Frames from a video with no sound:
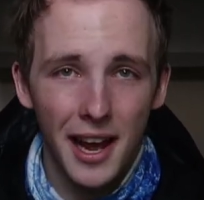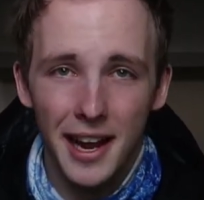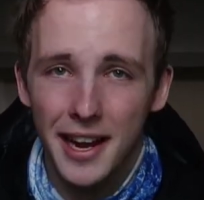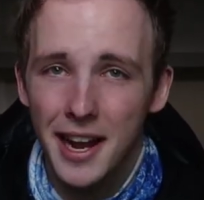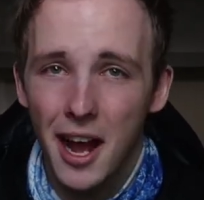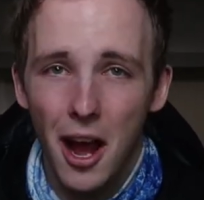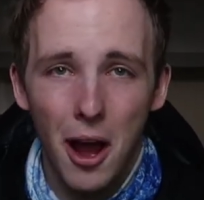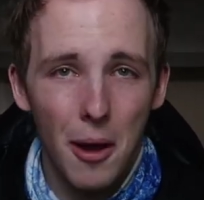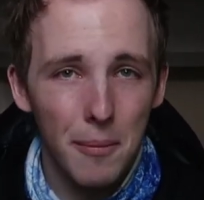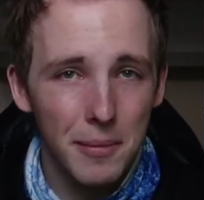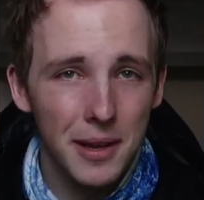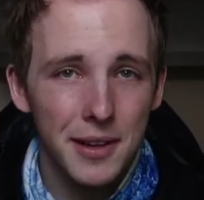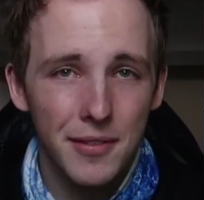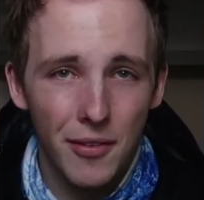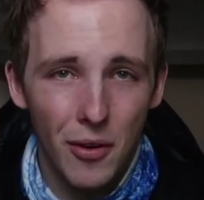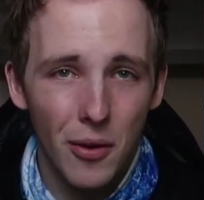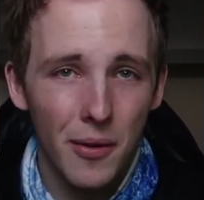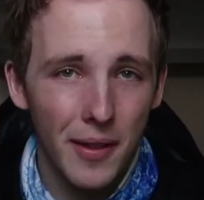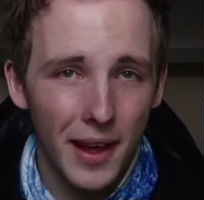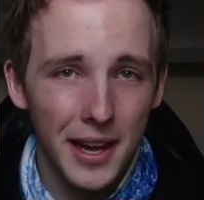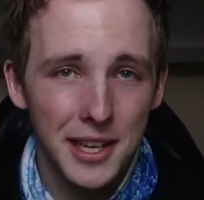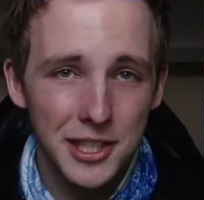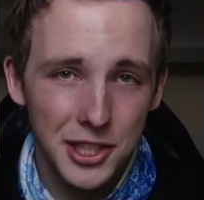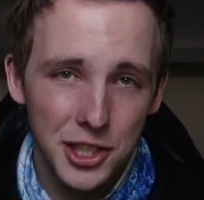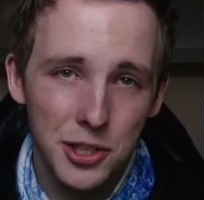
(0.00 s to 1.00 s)
I can't believe I
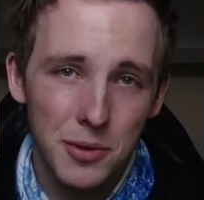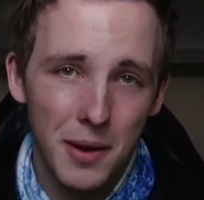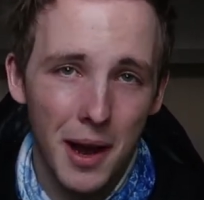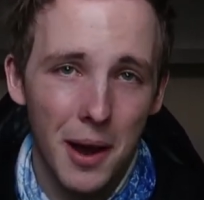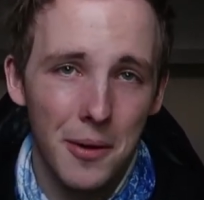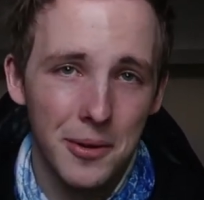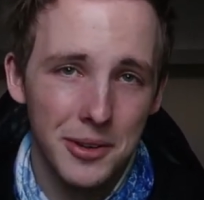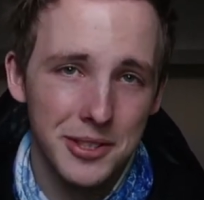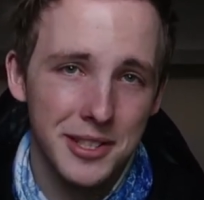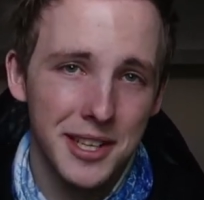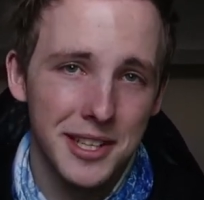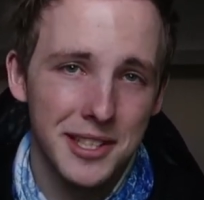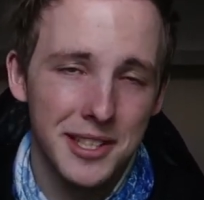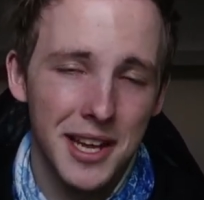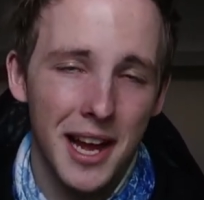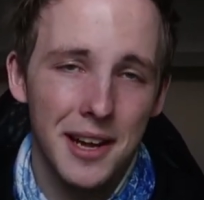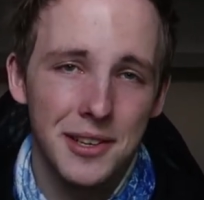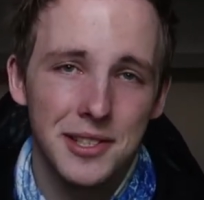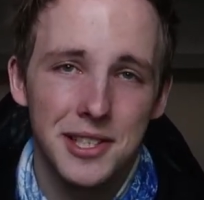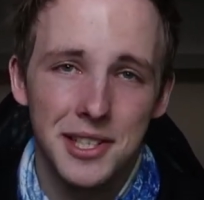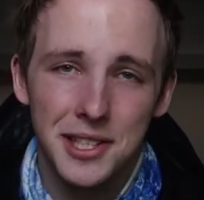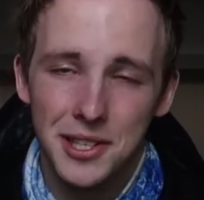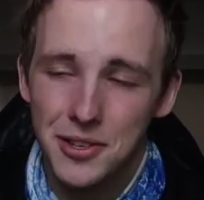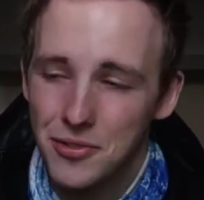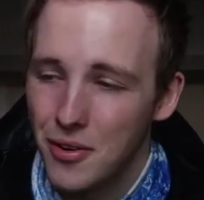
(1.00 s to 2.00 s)
wrote that in two hours. That's
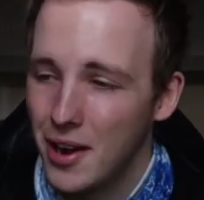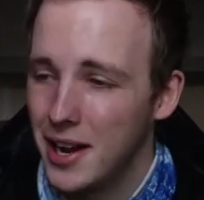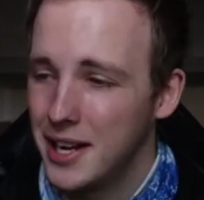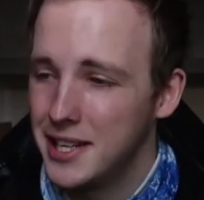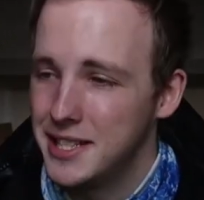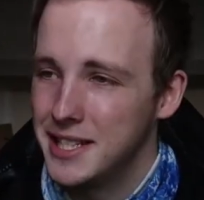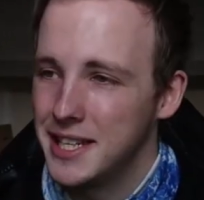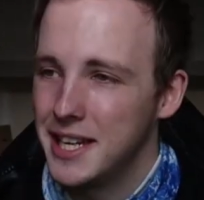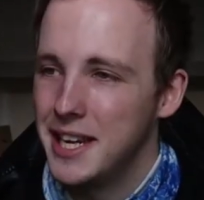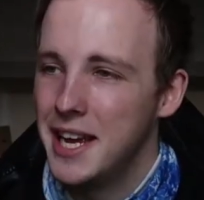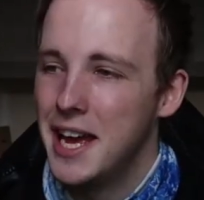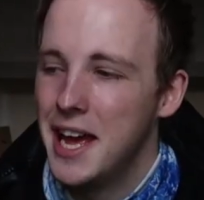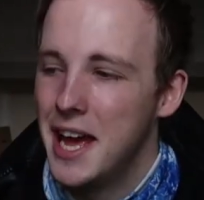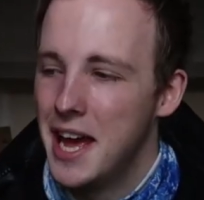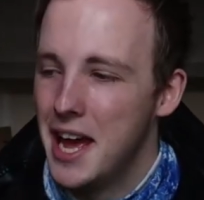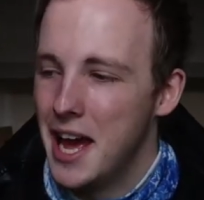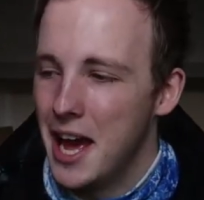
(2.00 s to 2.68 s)
actually crazy.